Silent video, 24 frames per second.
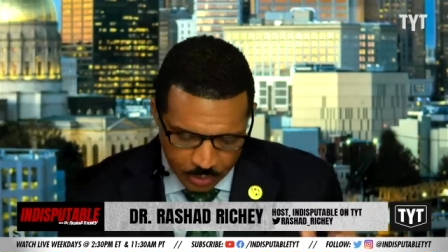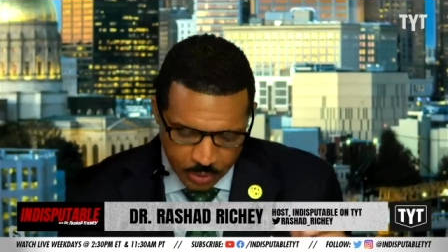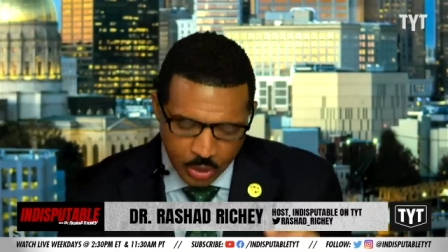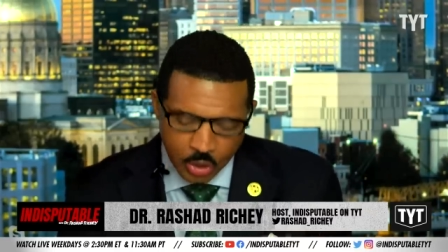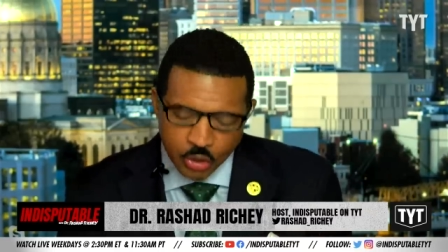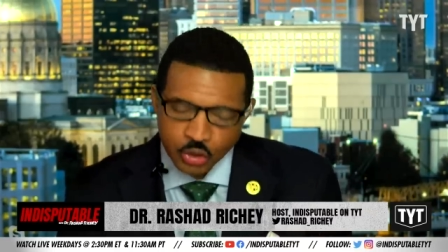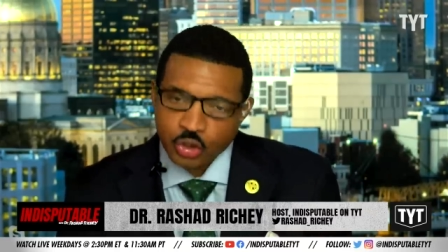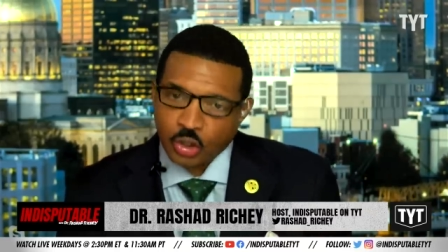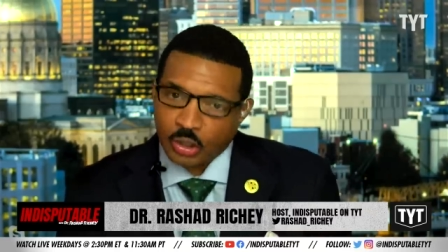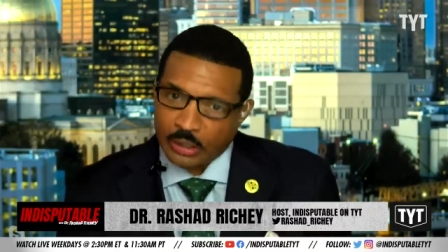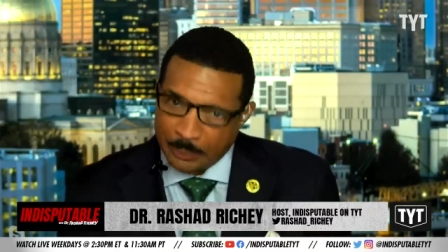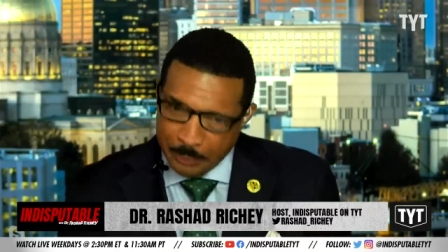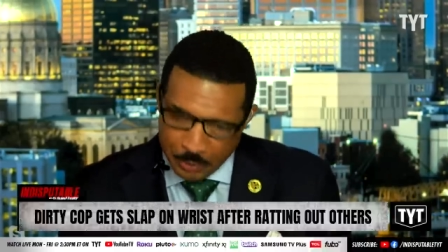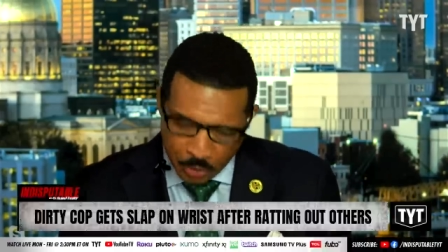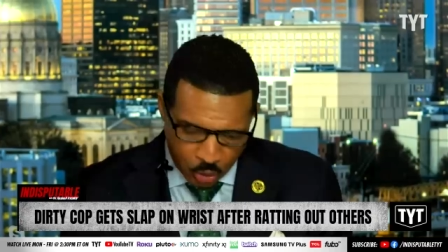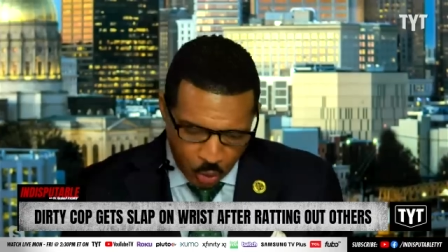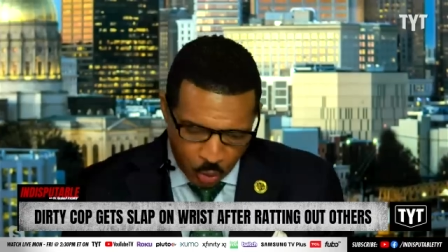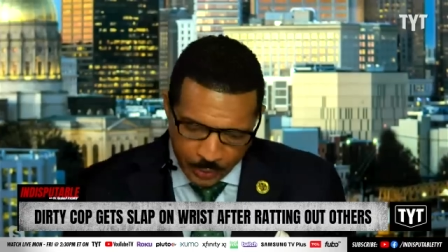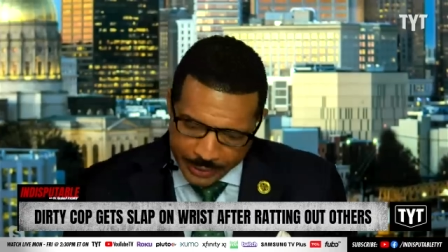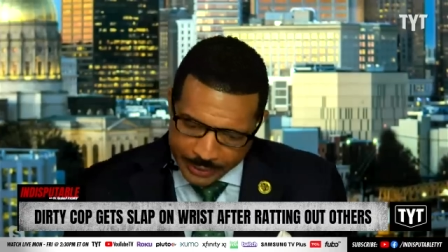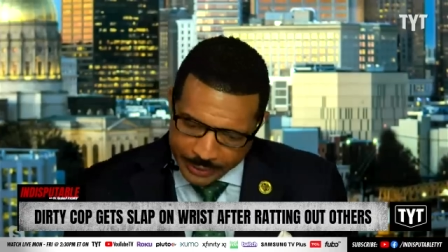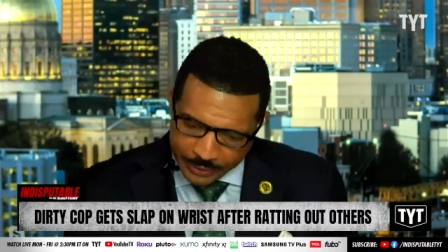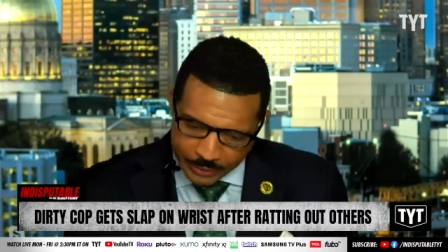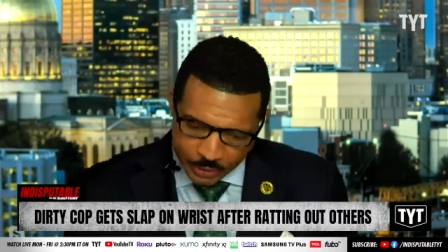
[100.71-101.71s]
So let me go
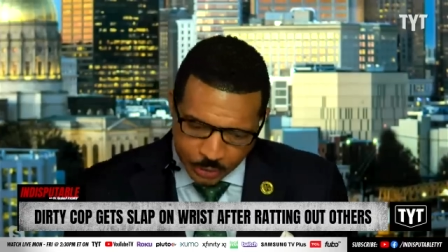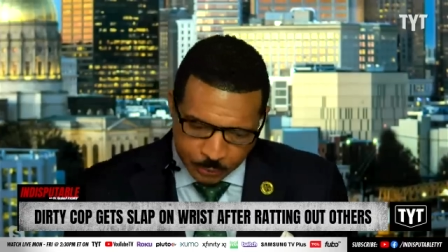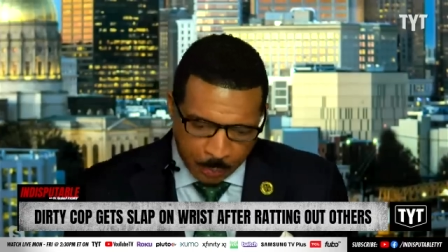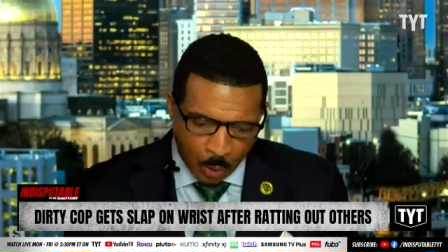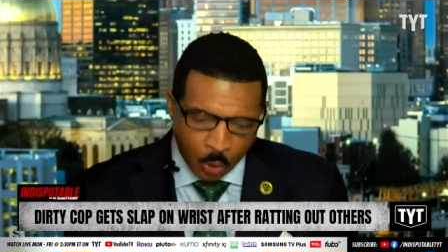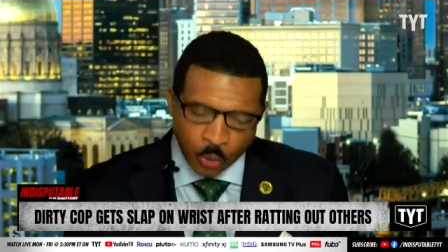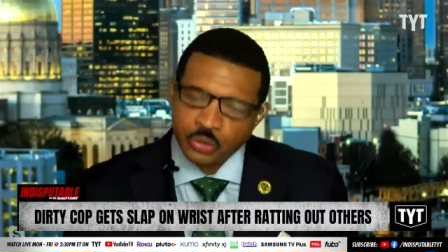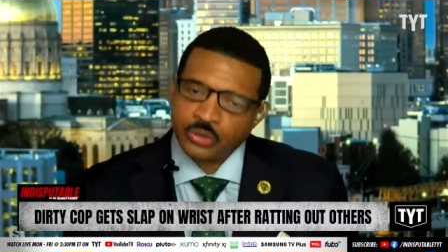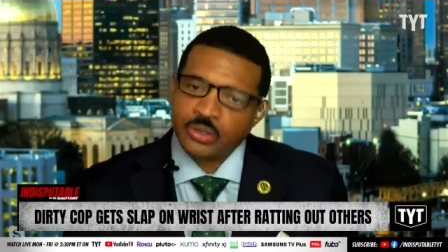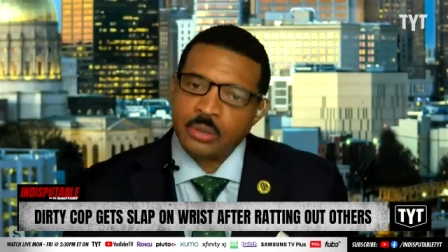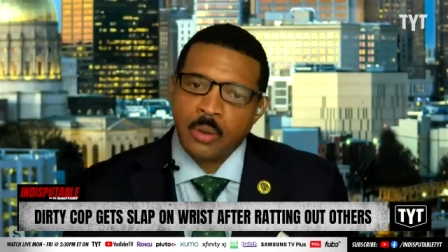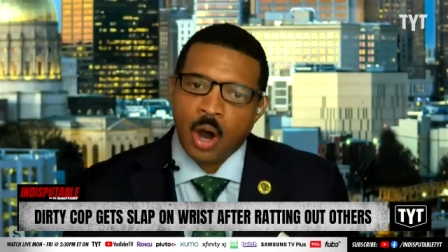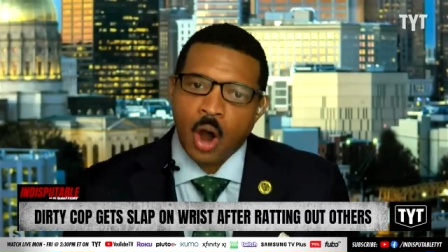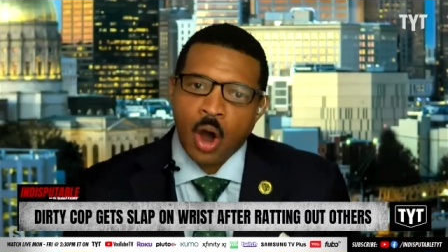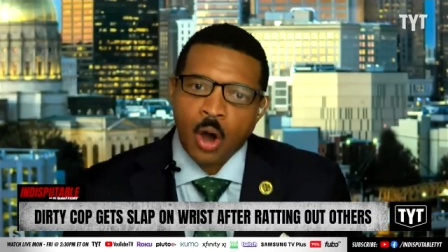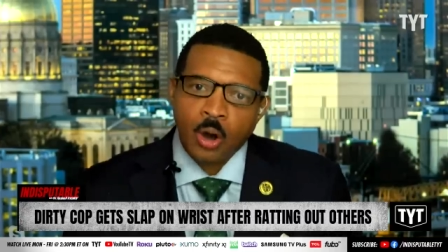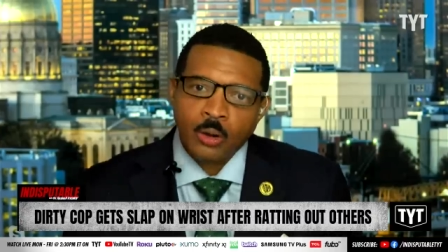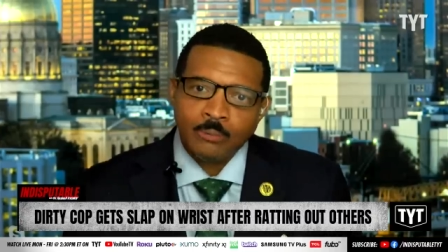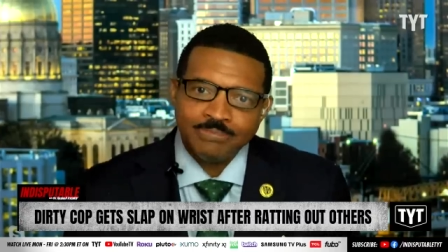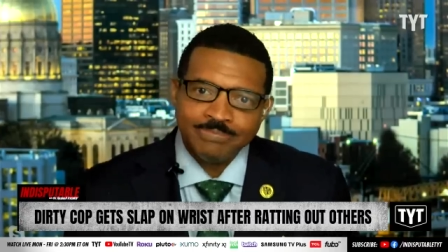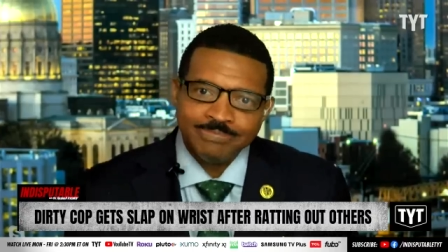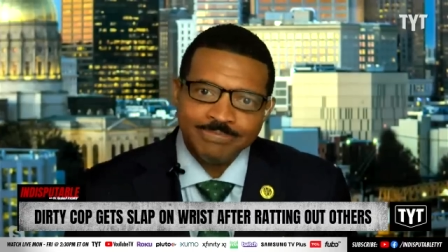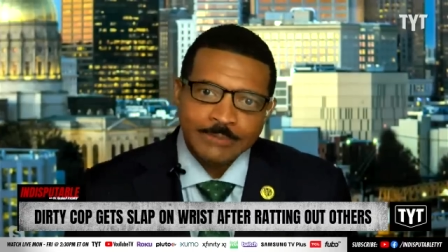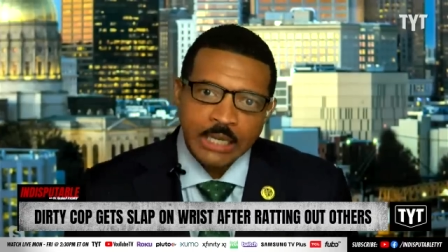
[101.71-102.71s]
ahead and expose them all.
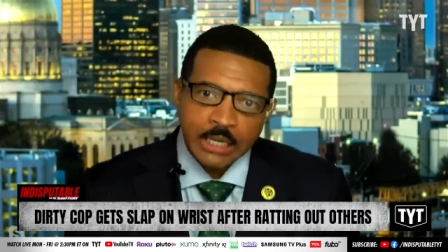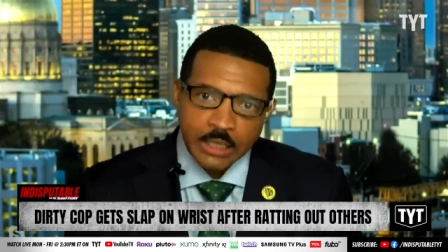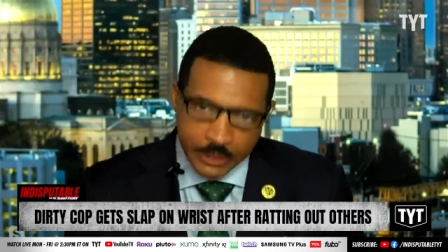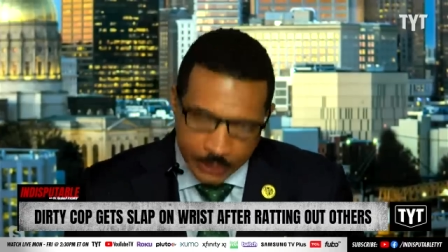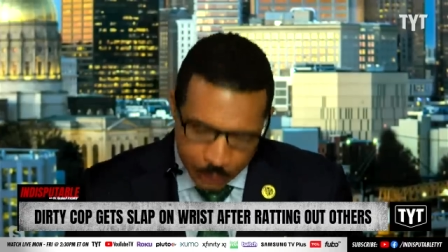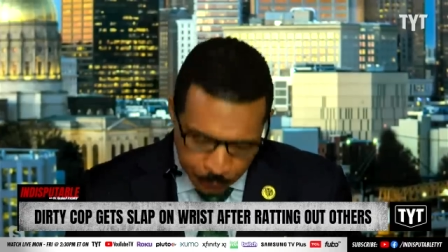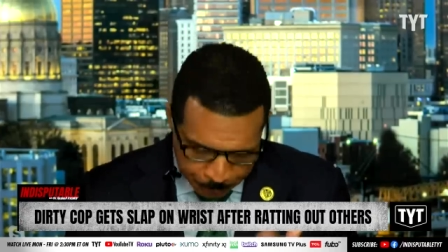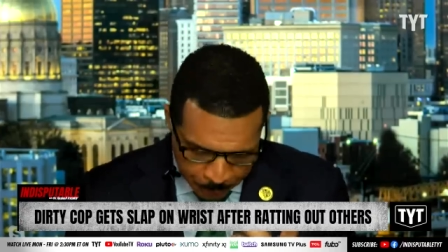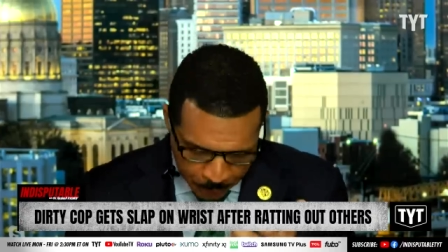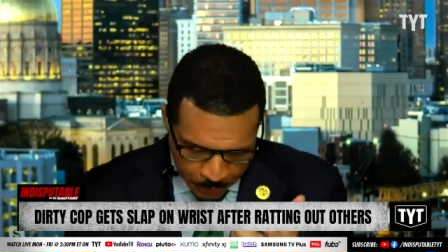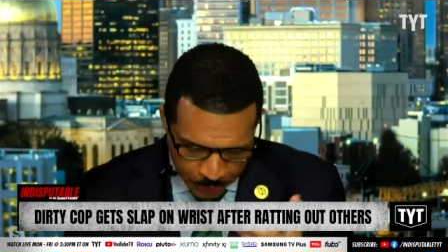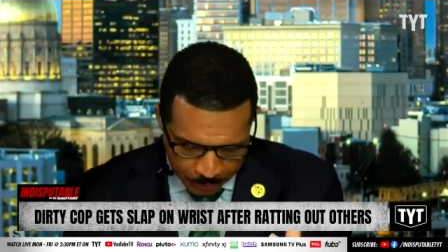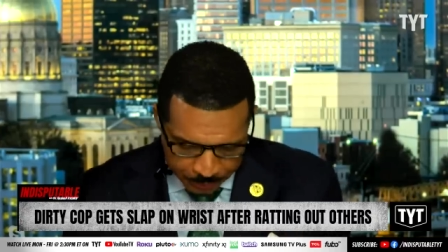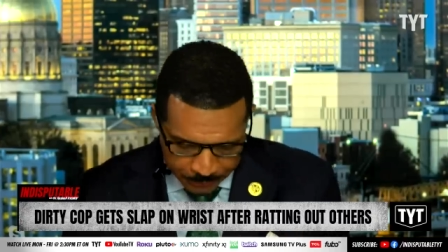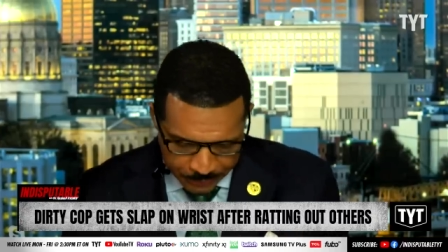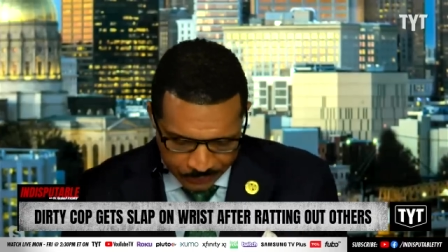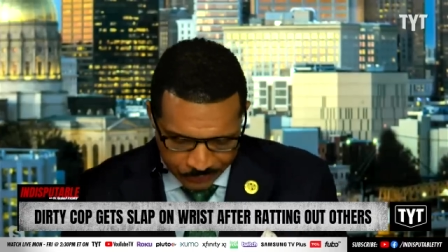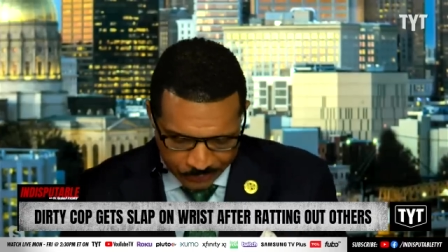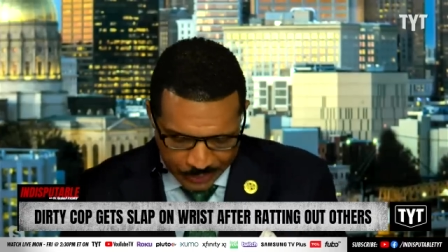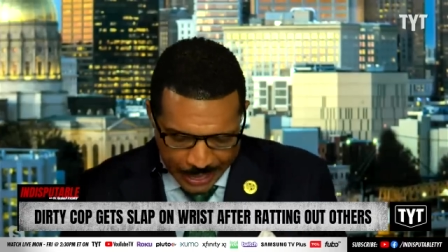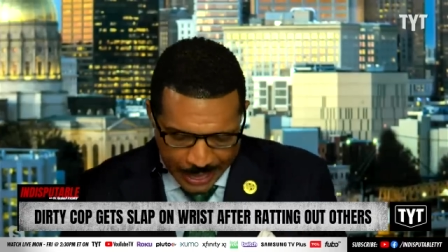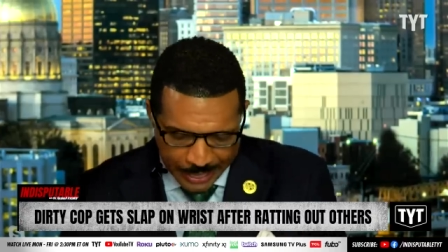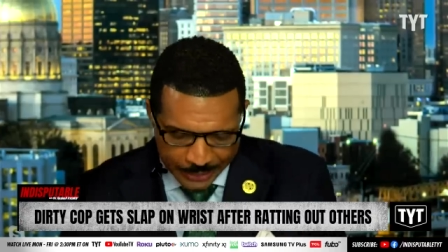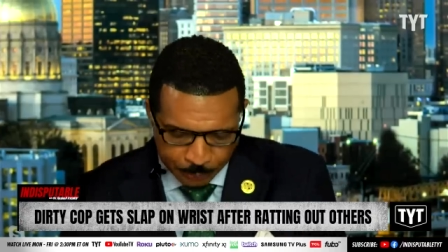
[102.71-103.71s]
Let's put up this
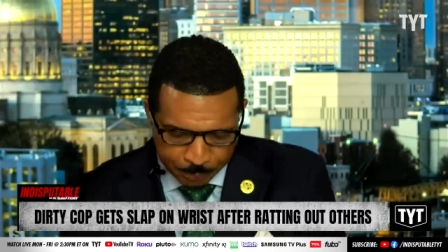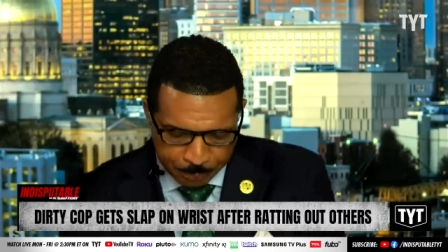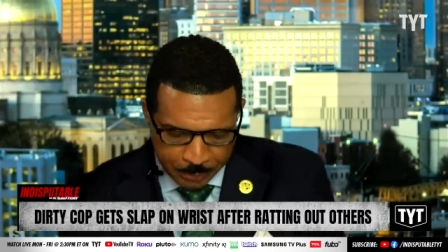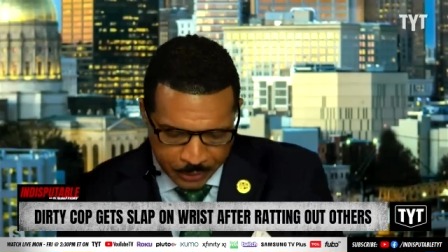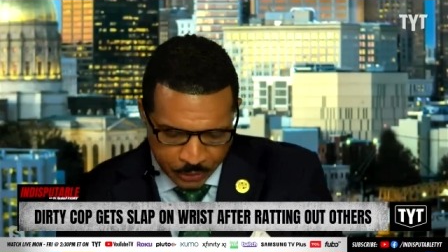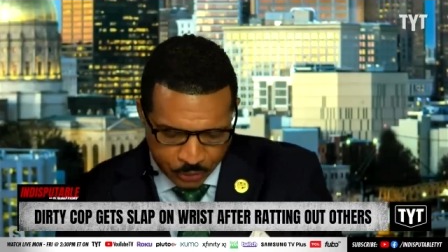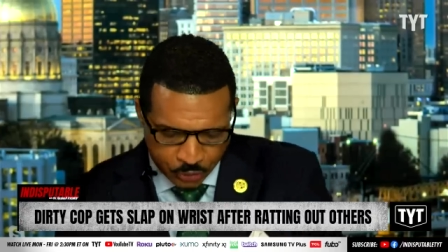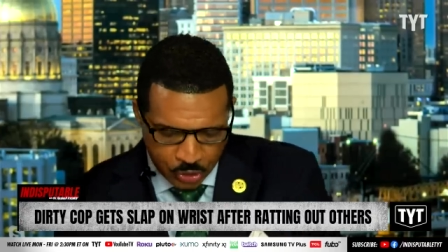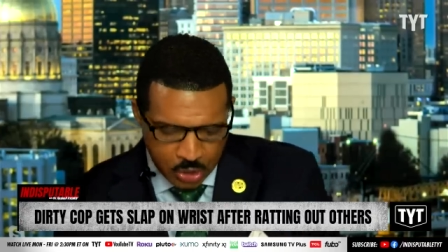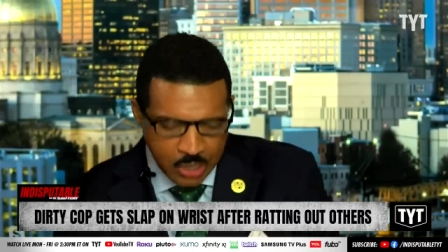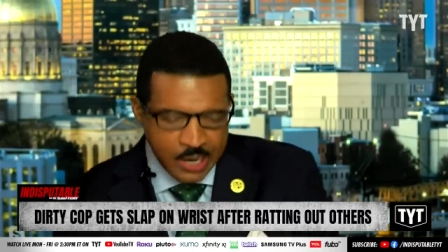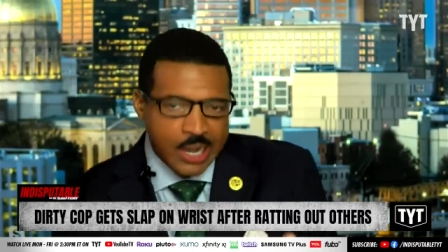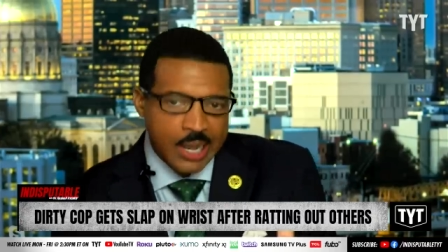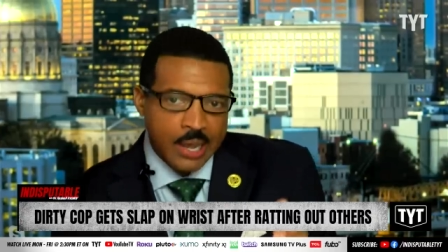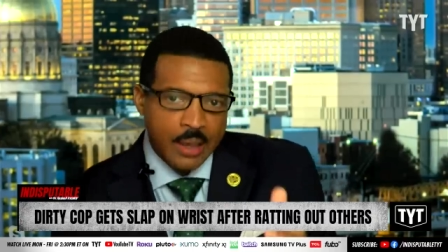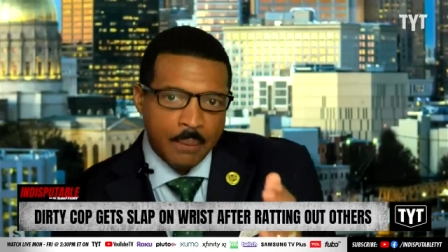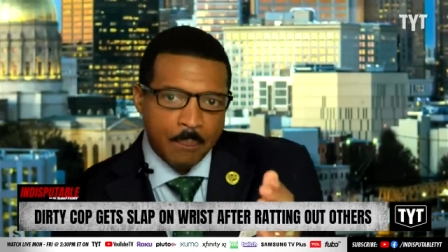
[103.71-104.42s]
guy's picture.